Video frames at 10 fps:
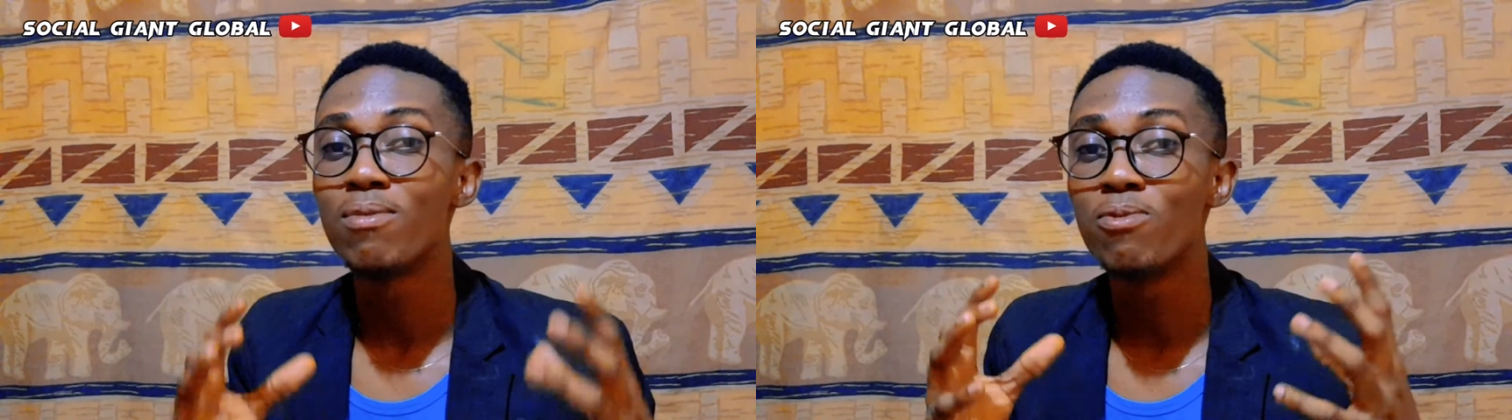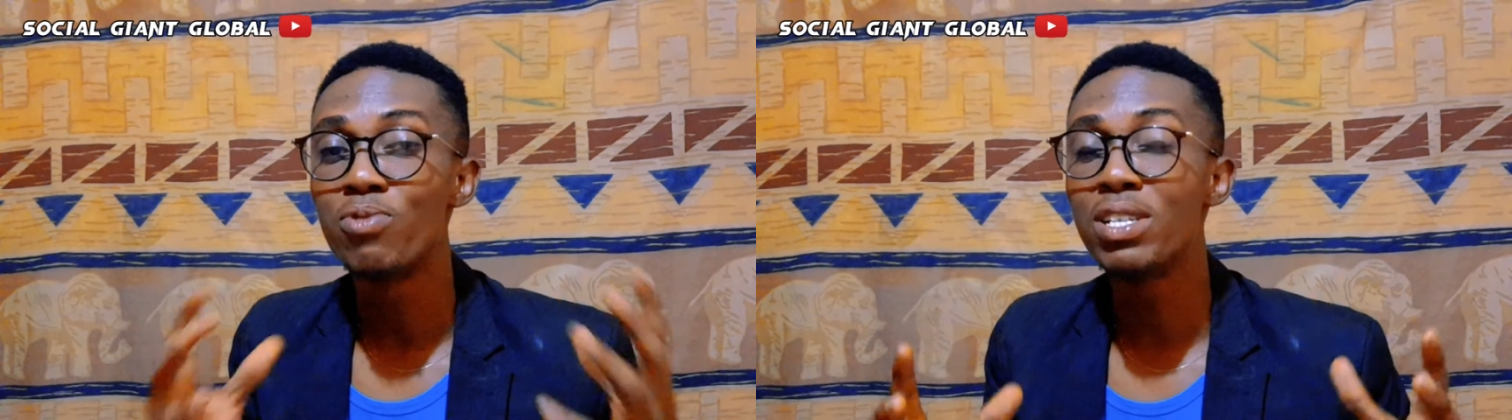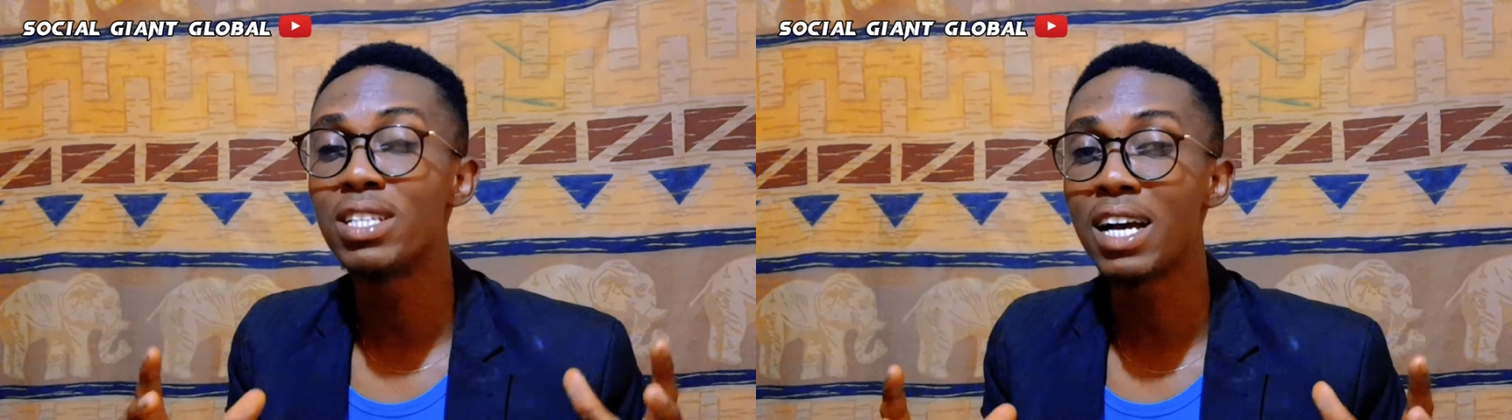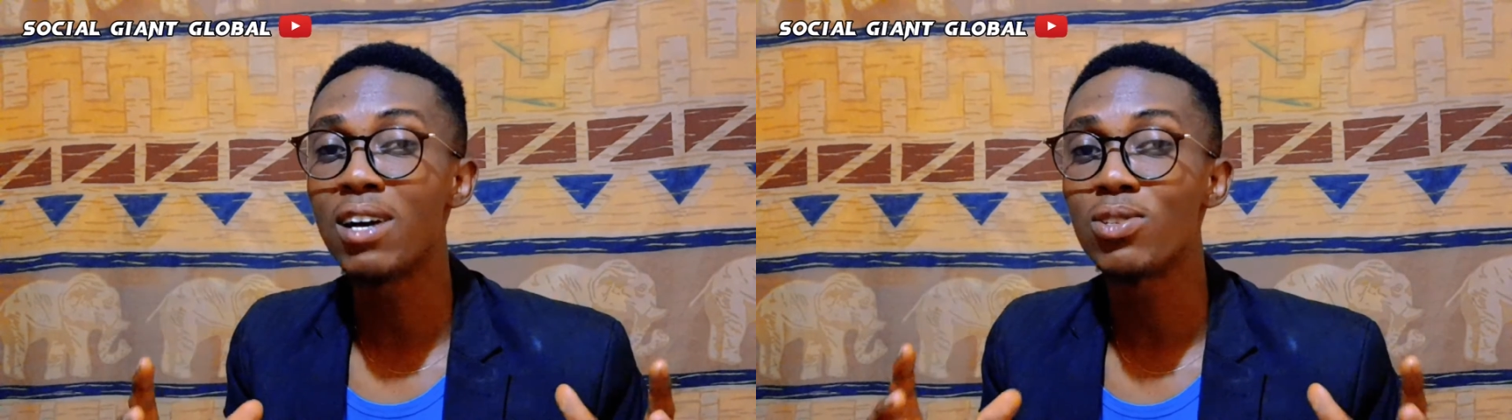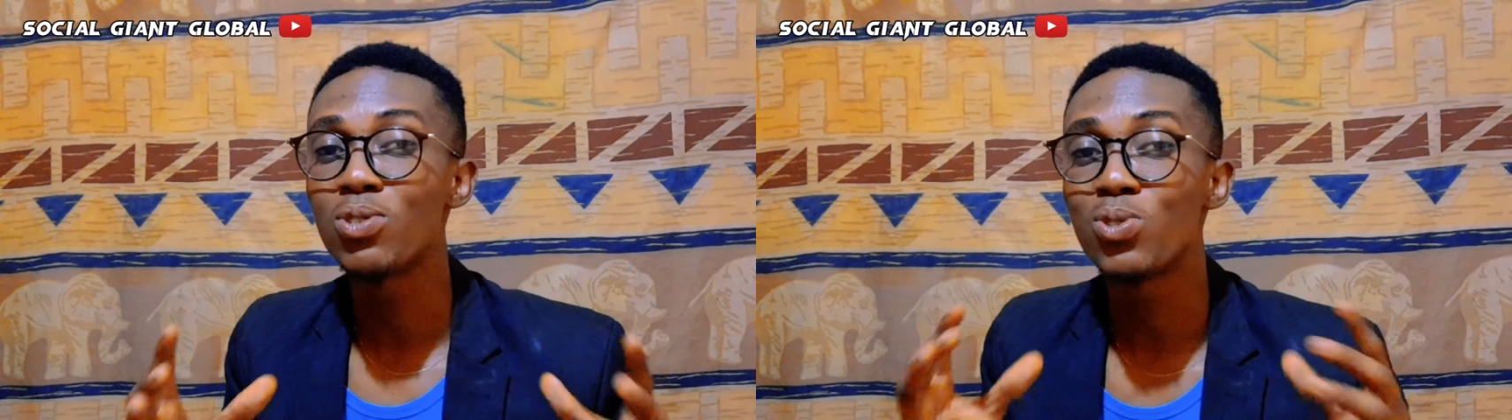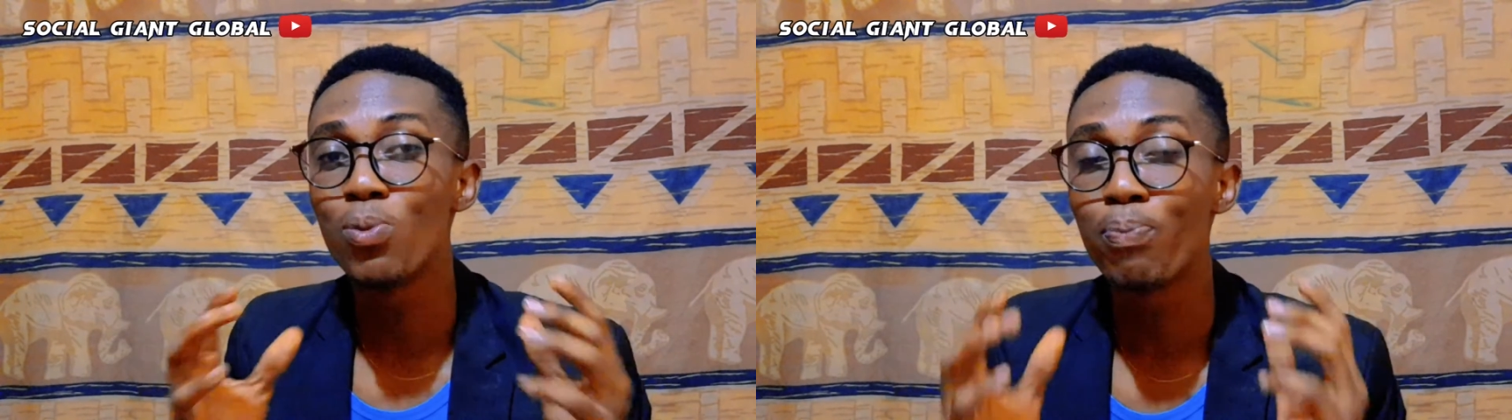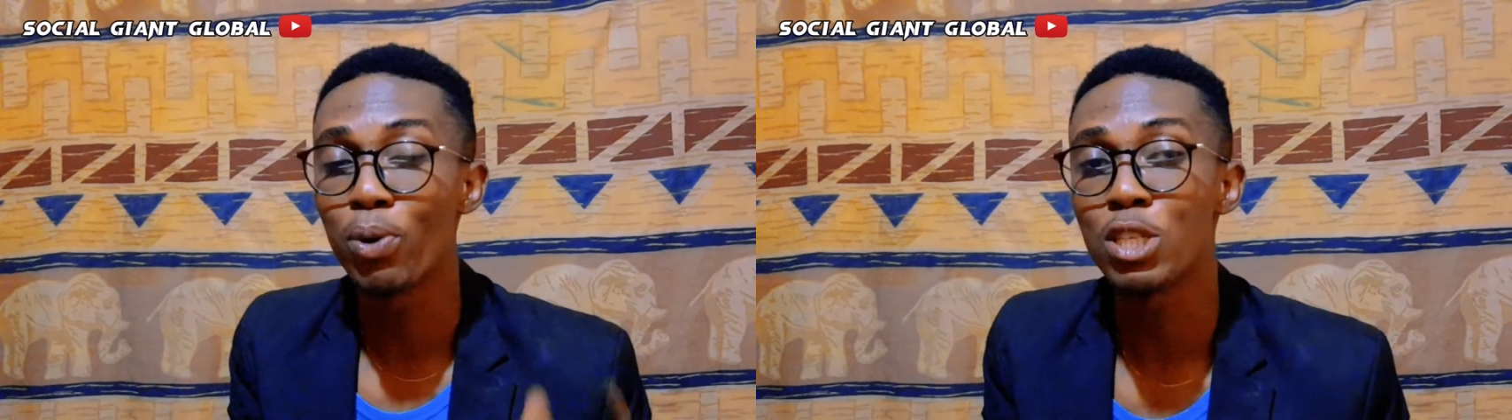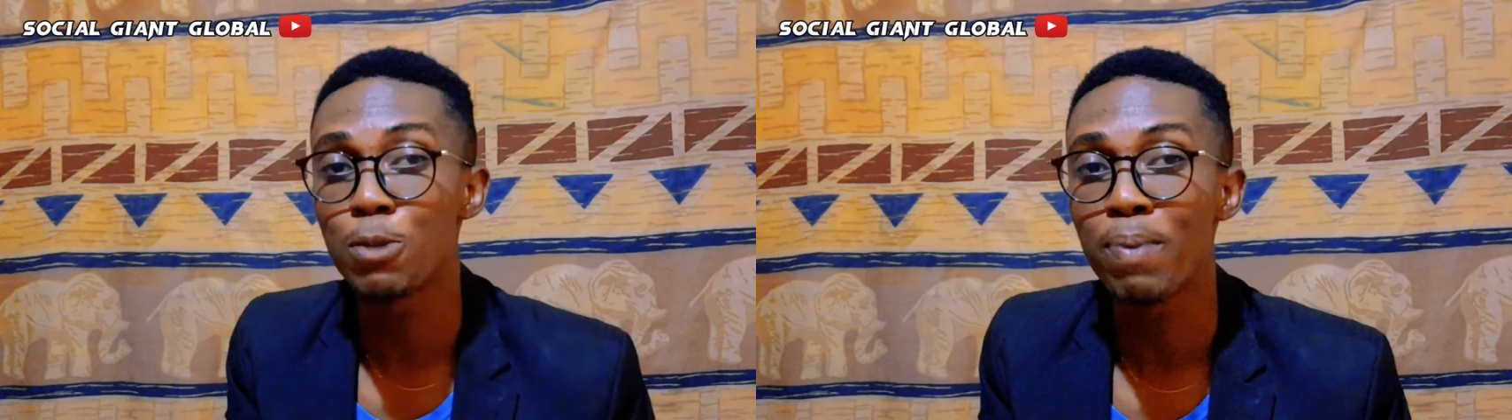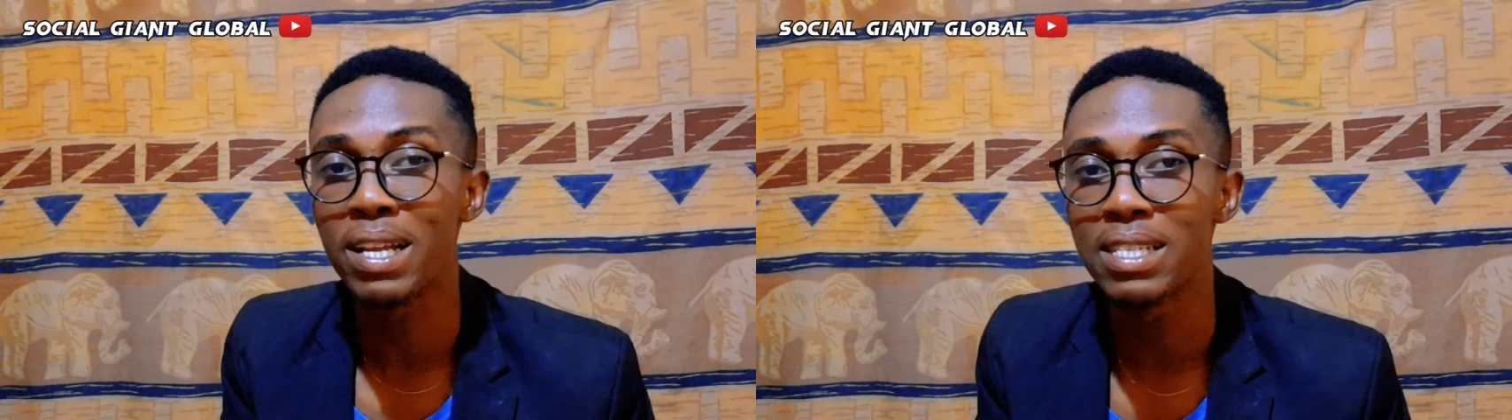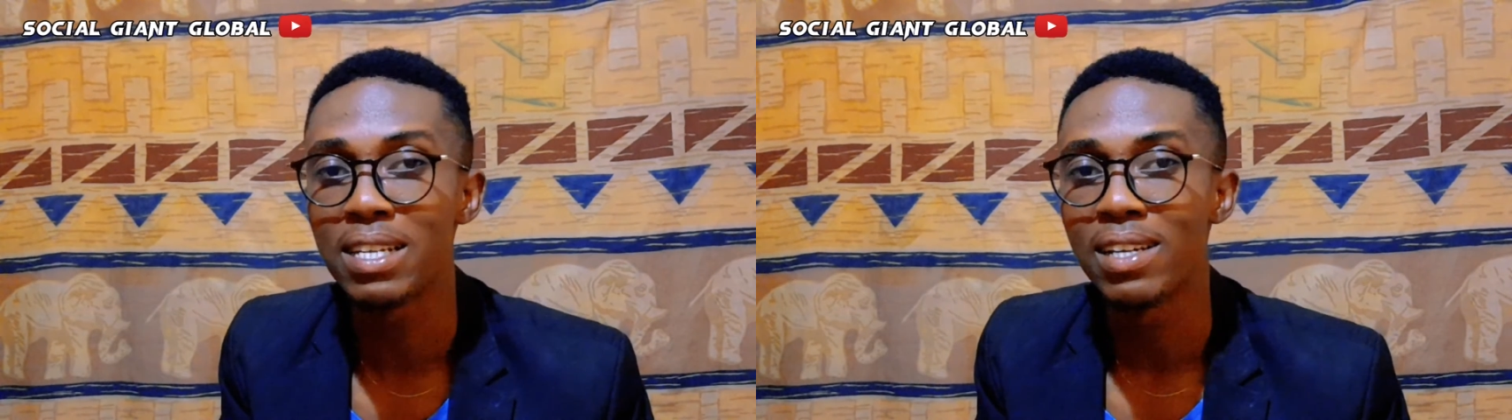reach out to
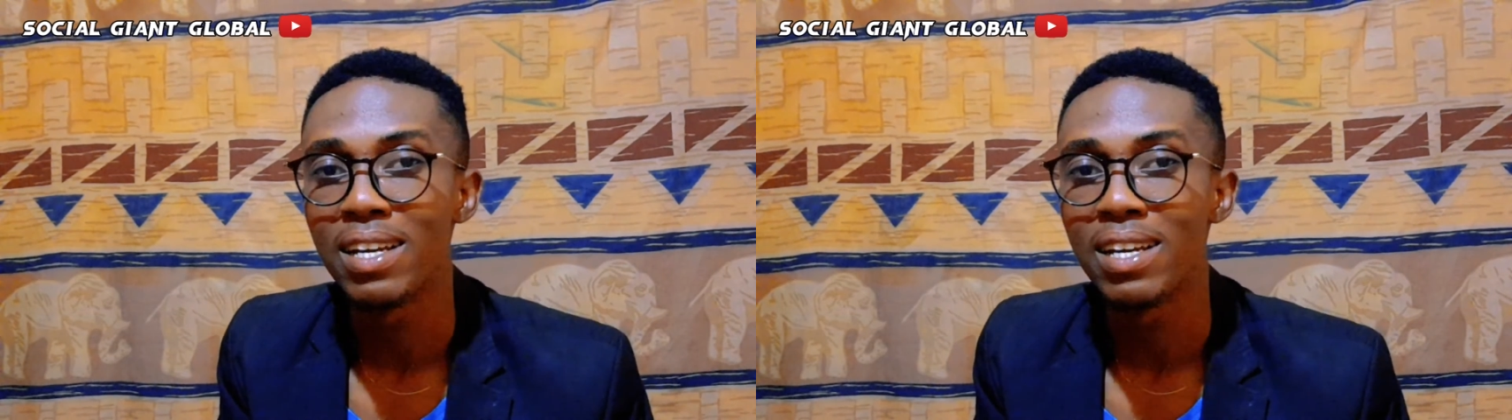prospects.